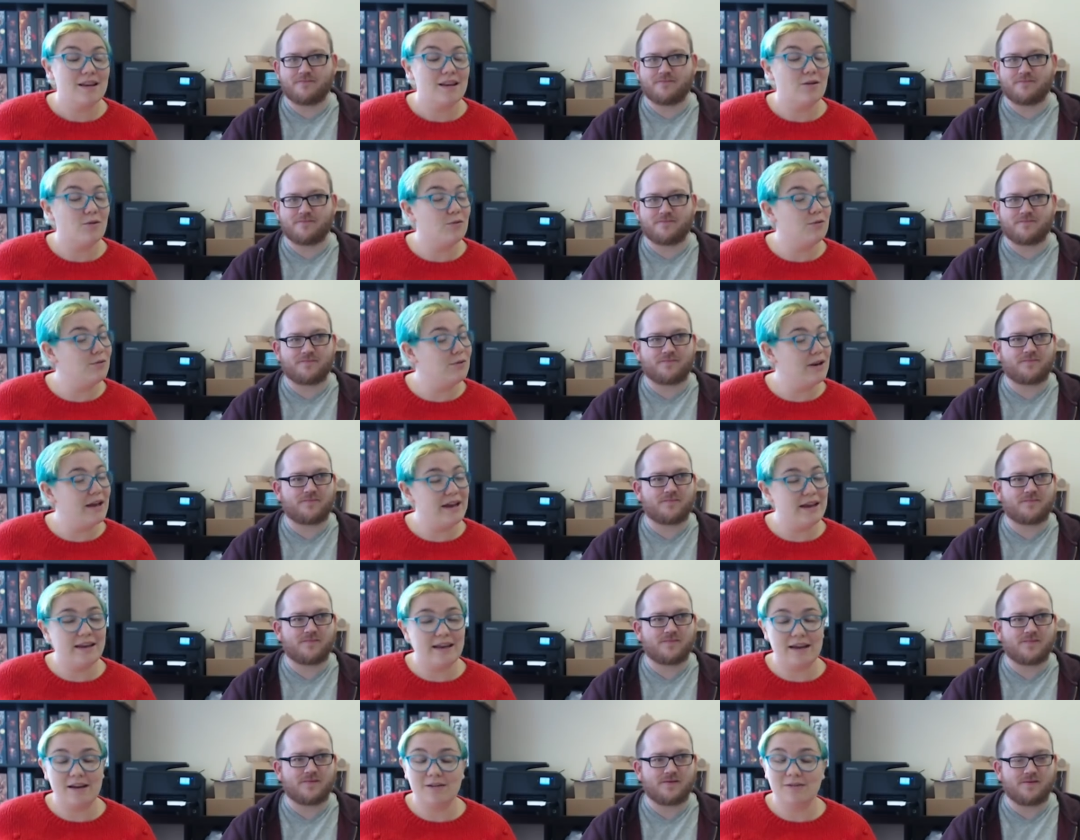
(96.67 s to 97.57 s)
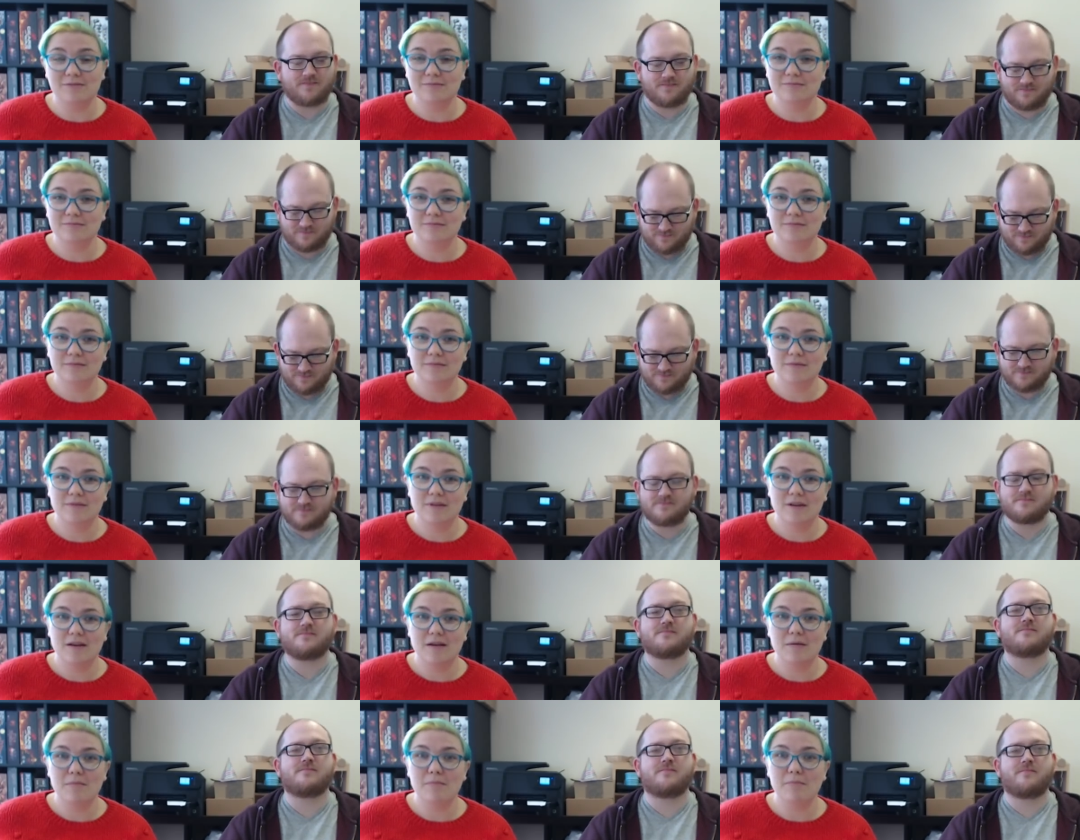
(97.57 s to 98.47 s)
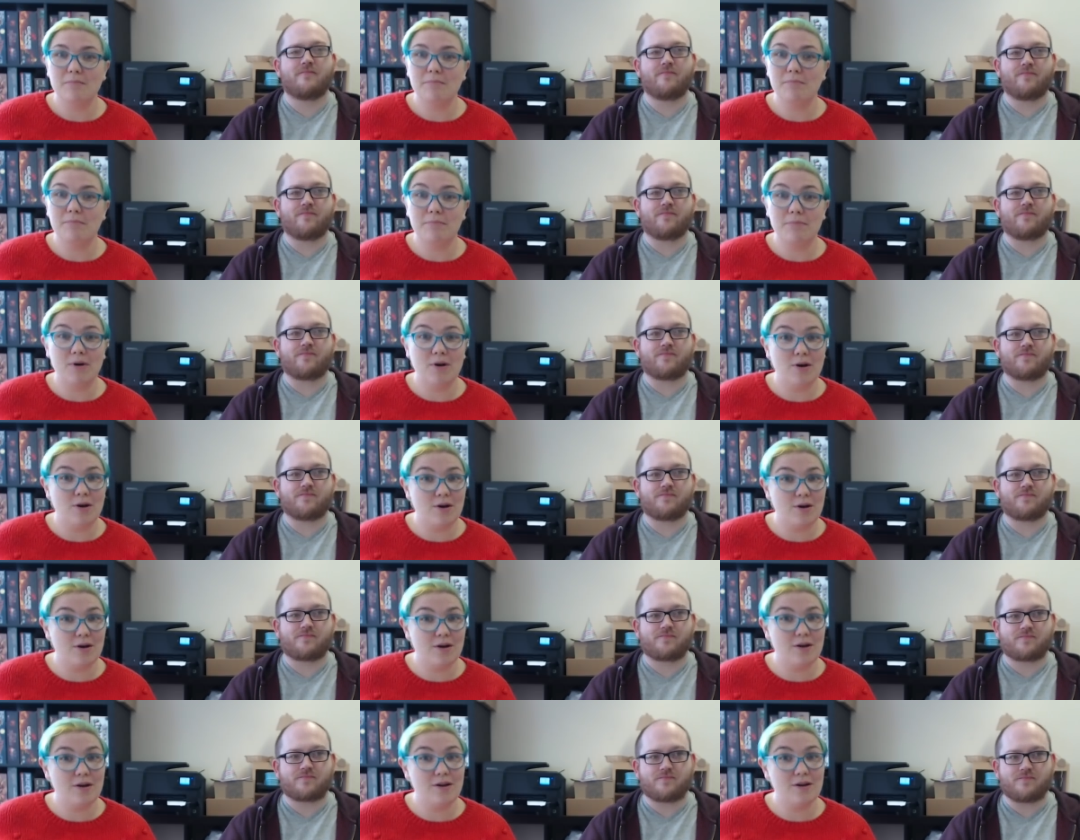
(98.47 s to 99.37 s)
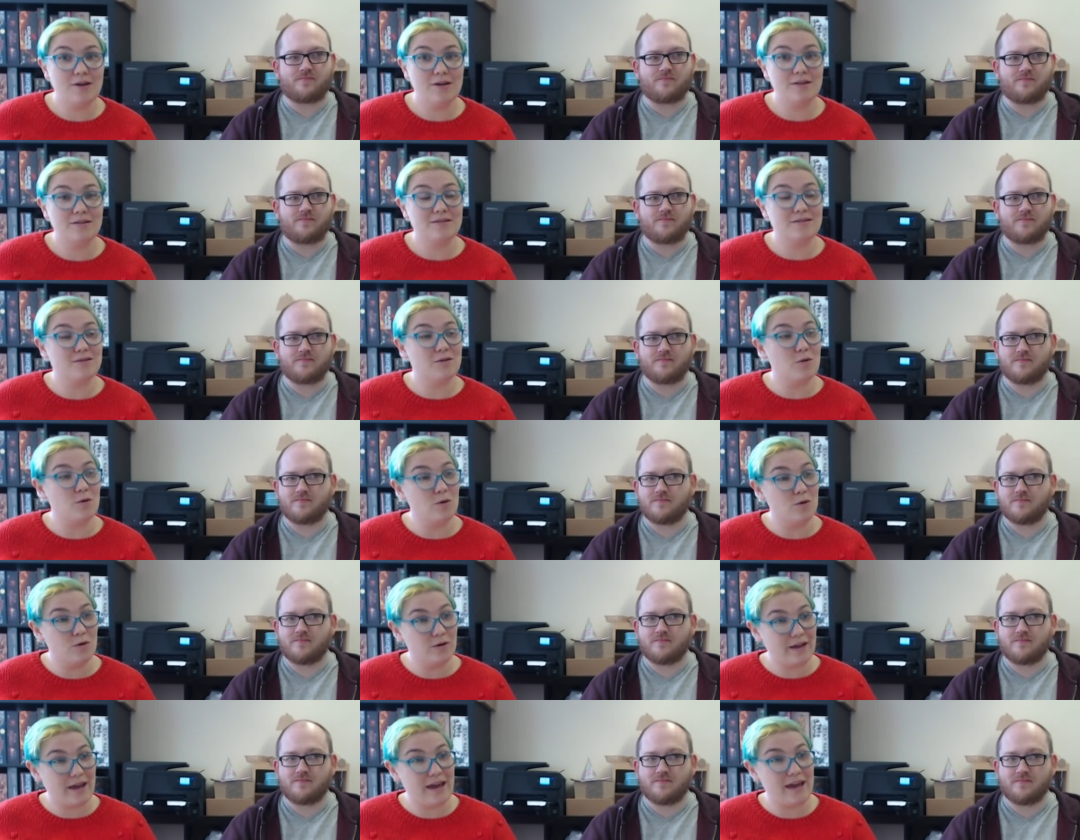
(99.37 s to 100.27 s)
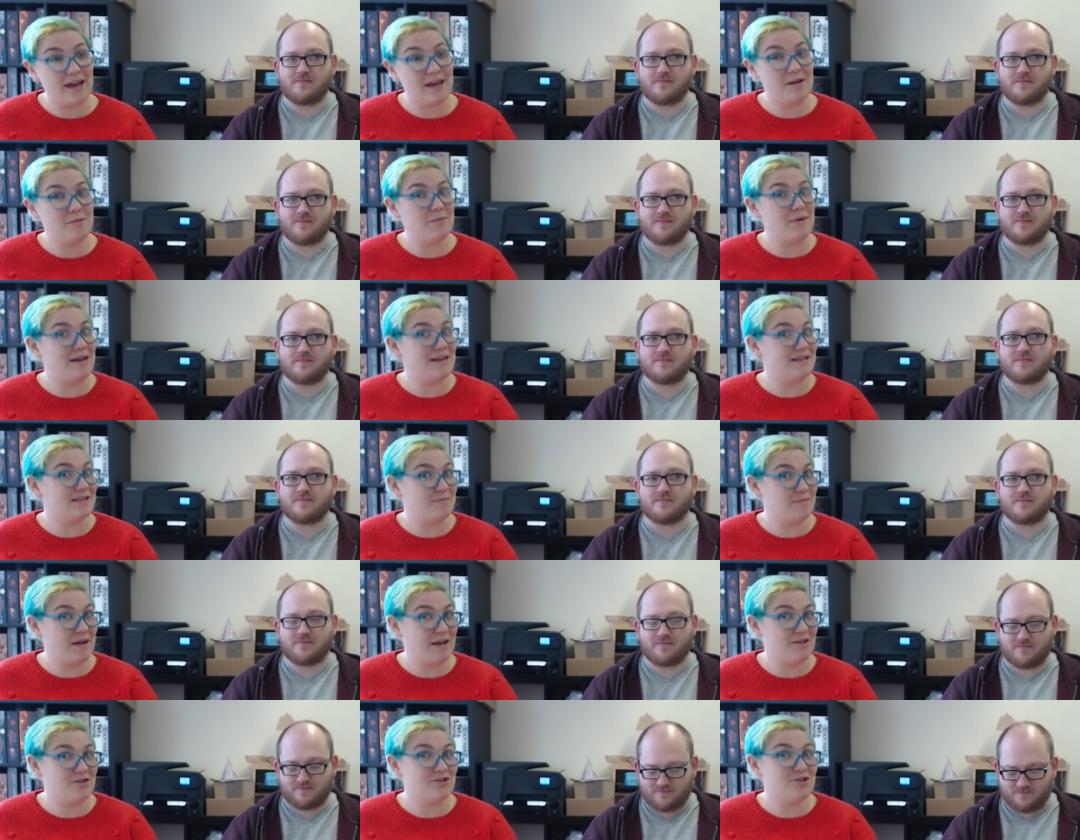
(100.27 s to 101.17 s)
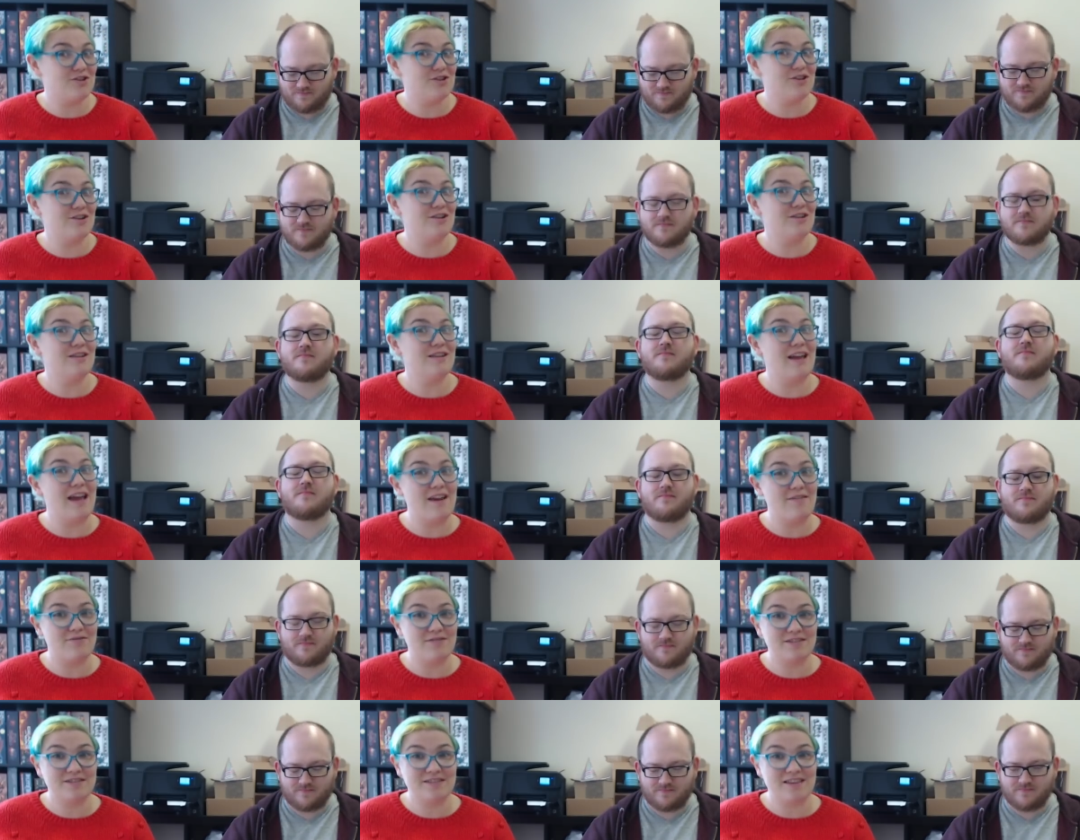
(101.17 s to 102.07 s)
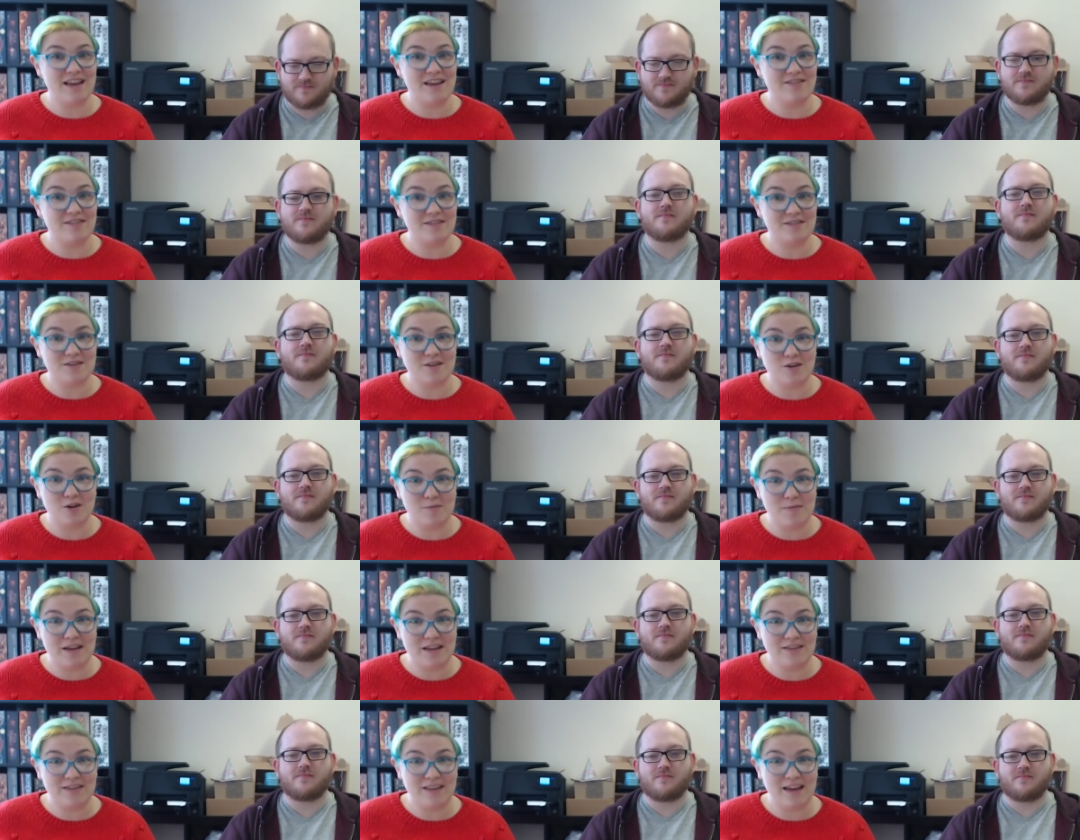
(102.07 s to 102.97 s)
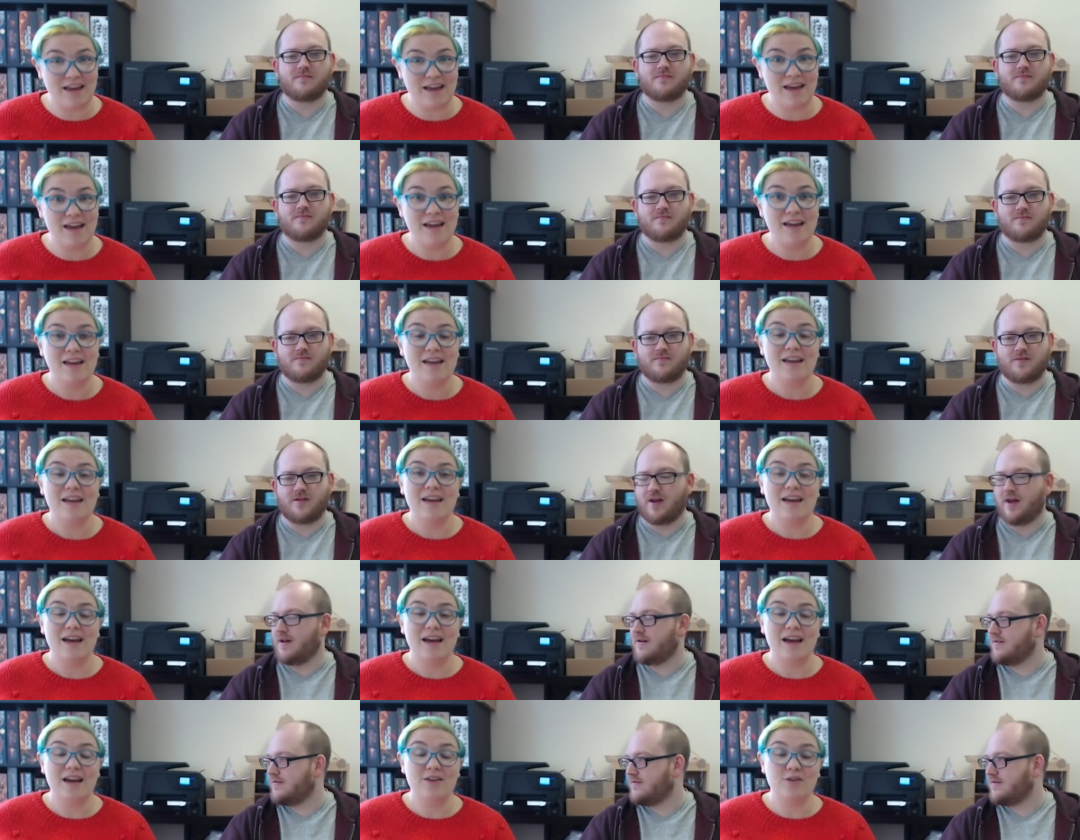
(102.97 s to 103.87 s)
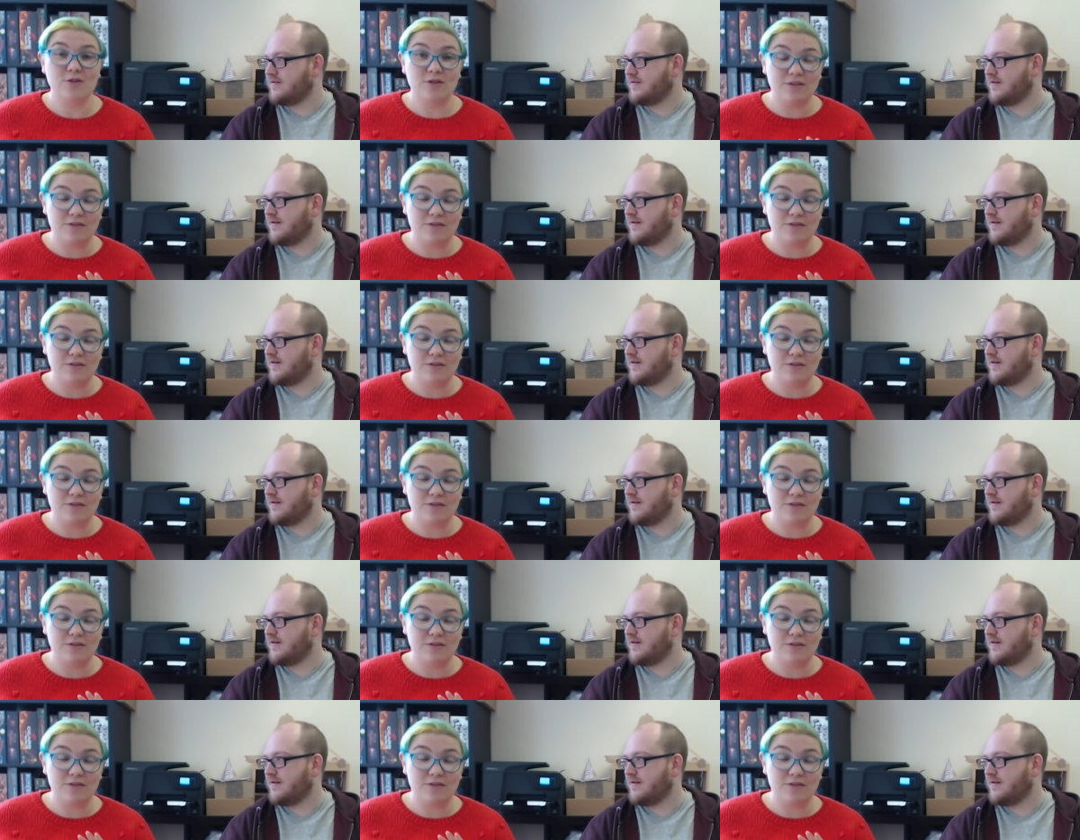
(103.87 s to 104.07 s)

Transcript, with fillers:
Speaker 1: All laid out per core game expansion, every set that's going to be in there. Yeah. You're going